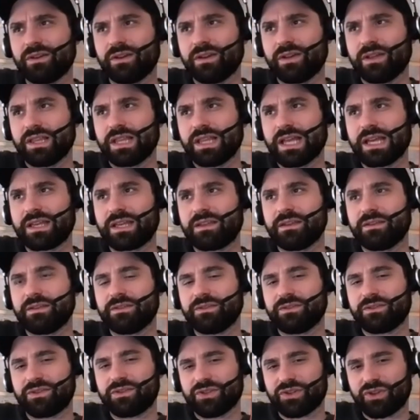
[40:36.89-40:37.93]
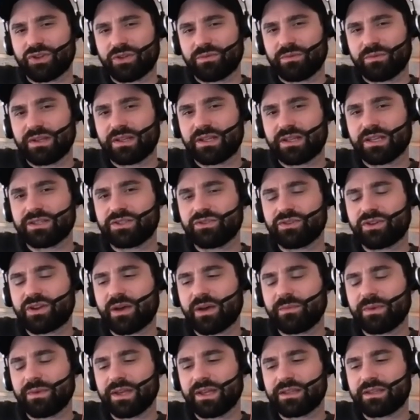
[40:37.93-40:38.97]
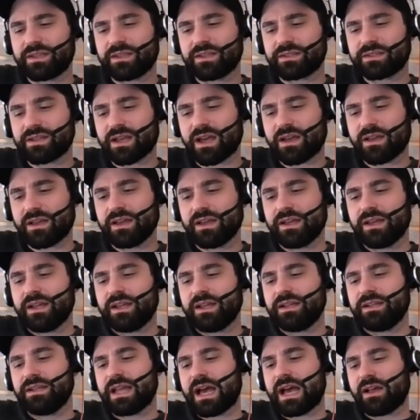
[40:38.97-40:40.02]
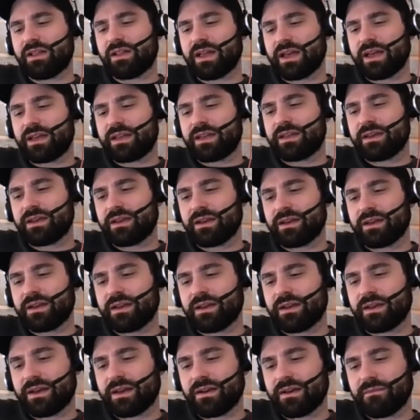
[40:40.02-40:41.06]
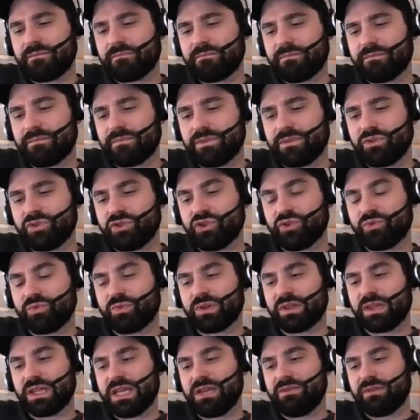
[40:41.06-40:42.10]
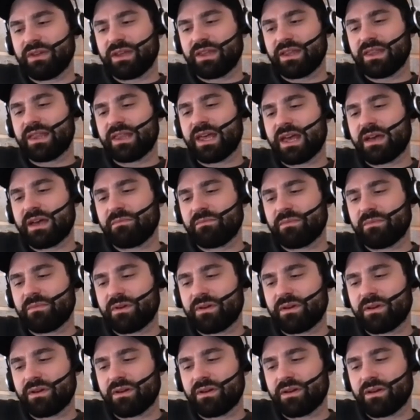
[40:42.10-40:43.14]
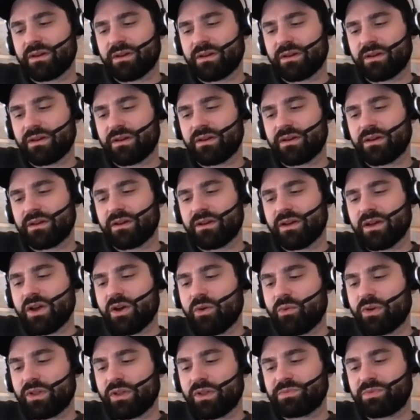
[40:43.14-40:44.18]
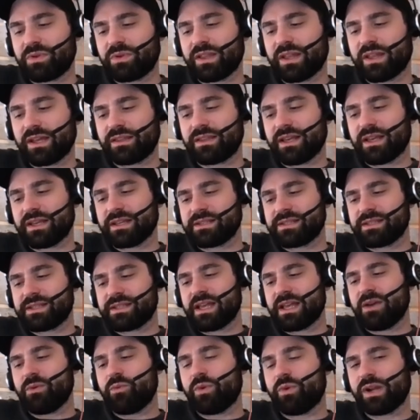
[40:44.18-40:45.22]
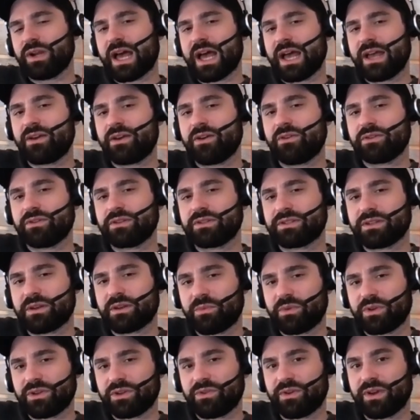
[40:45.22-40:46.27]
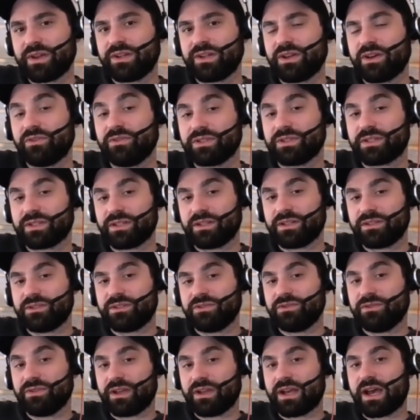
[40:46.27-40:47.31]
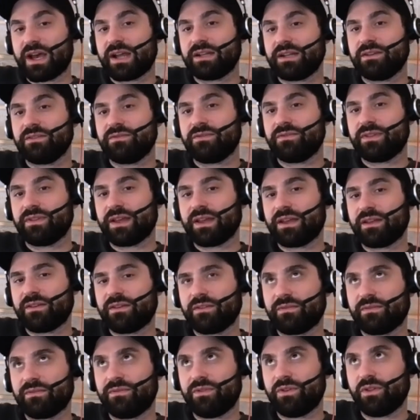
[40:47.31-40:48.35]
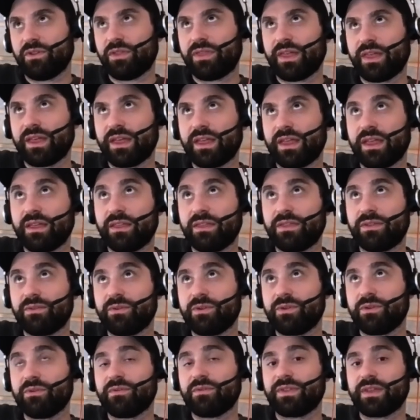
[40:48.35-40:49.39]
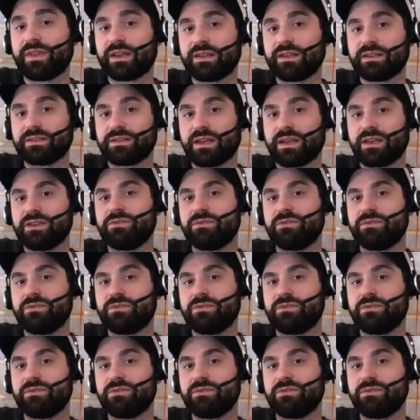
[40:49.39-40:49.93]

100%. Like, you know what I mean? Cause you're coming into this con- now, like, um, you're relieving them. Well, let's put it like this when I go to someone who I know is going to do the kind of like full thinking through of things that mm-hmm.